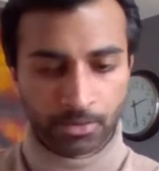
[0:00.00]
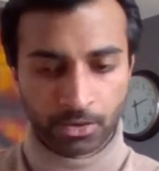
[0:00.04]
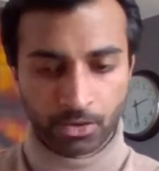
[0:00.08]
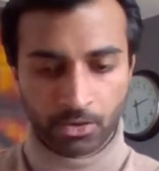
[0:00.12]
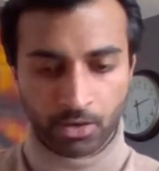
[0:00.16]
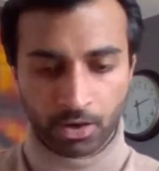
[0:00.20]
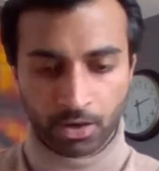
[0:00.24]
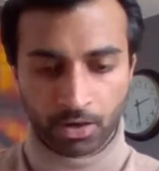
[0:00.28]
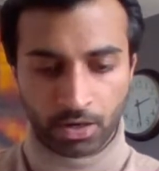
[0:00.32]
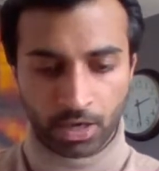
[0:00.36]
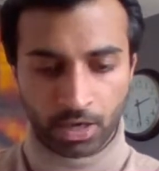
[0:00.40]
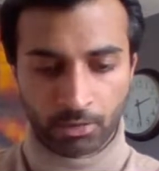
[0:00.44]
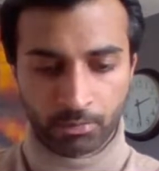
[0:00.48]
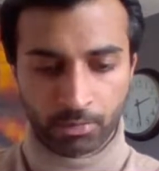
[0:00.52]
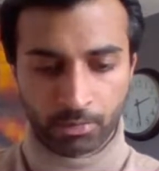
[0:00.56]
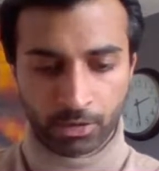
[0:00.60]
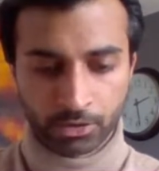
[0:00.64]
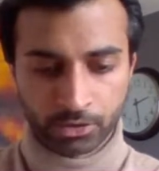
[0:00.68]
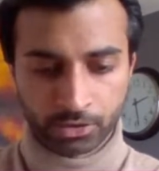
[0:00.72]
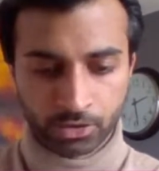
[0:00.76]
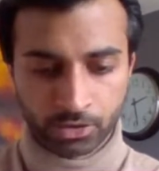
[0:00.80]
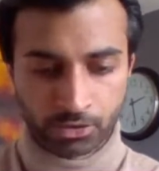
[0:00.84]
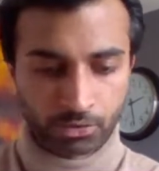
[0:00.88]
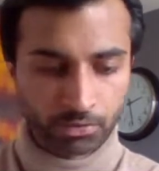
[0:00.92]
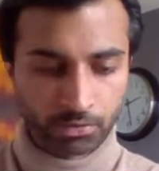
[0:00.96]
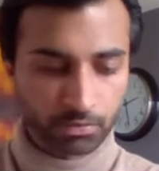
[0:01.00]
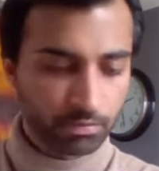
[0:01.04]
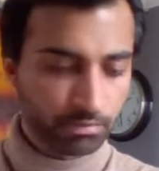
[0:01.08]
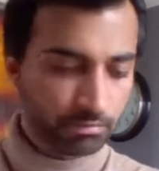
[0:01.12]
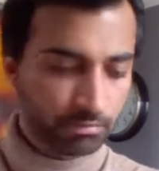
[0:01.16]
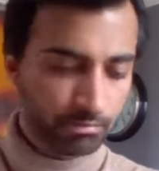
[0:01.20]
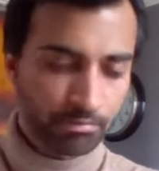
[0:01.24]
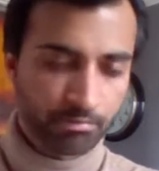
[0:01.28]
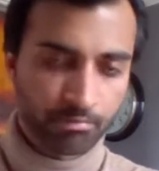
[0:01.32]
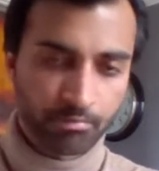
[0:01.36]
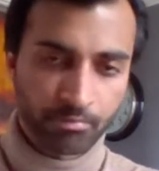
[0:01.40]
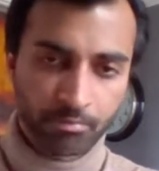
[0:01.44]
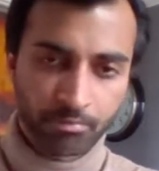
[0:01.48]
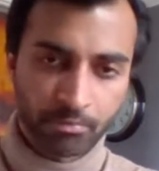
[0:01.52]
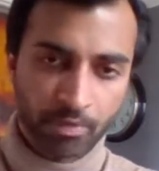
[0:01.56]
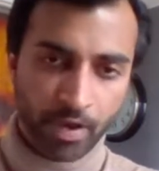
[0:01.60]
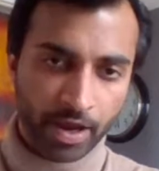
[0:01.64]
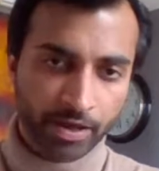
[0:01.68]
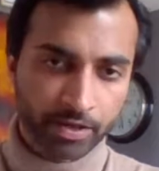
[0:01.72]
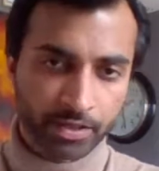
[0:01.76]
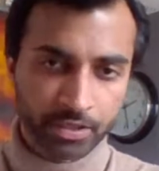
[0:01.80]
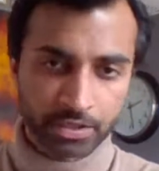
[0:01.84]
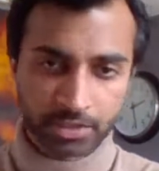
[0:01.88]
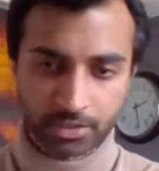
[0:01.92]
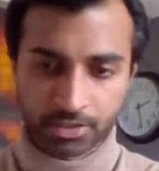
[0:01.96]
are able to
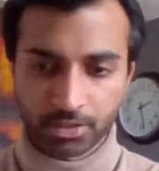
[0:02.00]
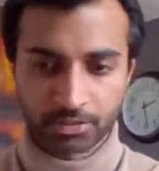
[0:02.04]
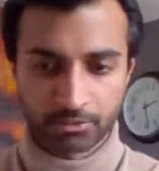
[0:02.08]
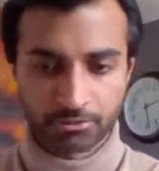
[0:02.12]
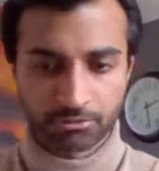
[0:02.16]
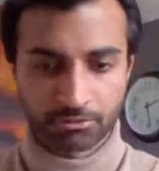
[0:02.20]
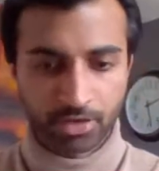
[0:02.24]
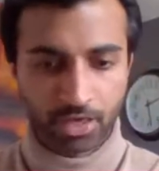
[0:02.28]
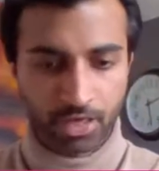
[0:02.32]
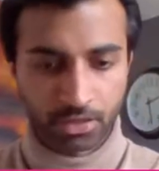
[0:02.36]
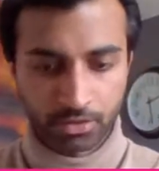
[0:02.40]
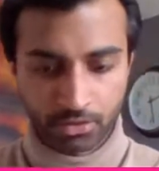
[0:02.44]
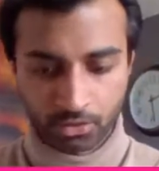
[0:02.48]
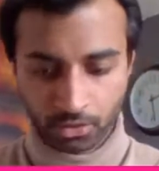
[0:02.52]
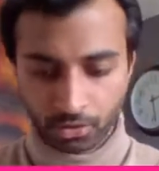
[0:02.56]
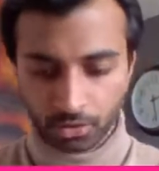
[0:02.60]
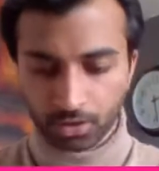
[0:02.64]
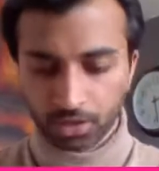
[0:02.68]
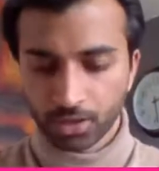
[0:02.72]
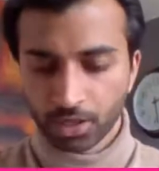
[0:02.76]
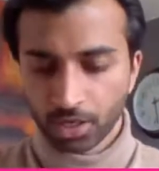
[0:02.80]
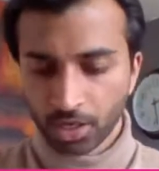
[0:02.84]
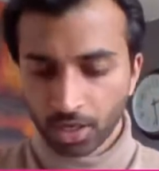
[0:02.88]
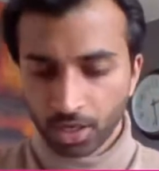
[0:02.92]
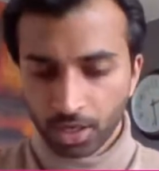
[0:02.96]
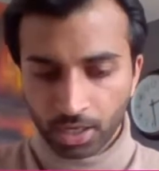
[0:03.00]
practice their faith, or